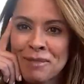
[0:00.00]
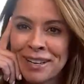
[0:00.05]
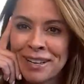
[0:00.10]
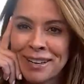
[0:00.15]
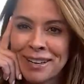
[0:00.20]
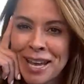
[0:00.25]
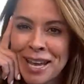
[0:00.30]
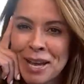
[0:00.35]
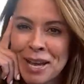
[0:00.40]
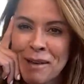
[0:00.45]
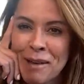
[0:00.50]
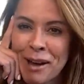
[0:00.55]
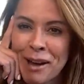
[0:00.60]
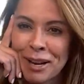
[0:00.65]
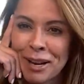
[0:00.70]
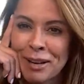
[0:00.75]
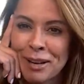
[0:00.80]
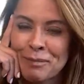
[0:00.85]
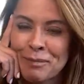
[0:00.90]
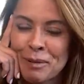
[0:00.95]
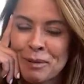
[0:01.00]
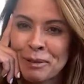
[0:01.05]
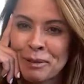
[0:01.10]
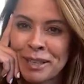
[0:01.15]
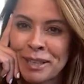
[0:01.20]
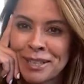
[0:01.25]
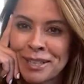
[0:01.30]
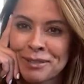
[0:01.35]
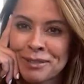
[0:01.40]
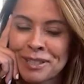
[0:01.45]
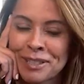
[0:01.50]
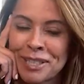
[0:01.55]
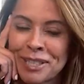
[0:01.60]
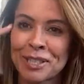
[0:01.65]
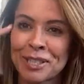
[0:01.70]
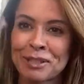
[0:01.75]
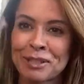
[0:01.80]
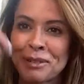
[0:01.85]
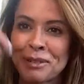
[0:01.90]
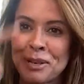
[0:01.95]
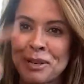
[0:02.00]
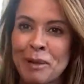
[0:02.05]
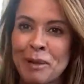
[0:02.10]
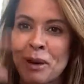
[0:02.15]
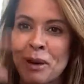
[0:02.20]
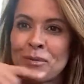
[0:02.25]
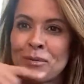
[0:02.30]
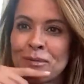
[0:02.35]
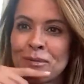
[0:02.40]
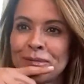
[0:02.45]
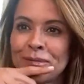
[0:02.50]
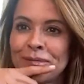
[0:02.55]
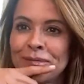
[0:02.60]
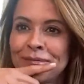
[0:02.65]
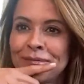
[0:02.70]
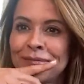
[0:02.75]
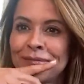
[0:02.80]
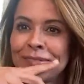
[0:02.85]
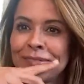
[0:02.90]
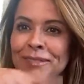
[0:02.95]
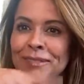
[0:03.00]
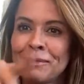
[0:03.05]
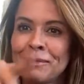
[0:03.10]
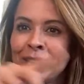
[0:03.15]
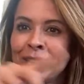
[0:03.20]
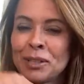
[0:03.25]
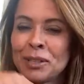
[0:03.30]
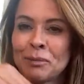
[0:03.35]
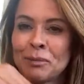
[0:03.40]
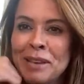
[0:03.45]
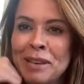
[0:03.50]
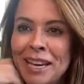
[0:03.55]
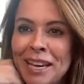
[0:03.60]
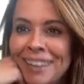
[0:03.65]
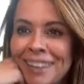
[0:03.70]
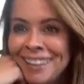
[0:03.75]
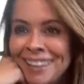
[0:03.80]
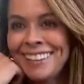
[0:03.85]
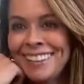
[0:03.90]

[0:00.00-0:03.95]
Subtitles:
that it came out. It would be really interesting to read about little me.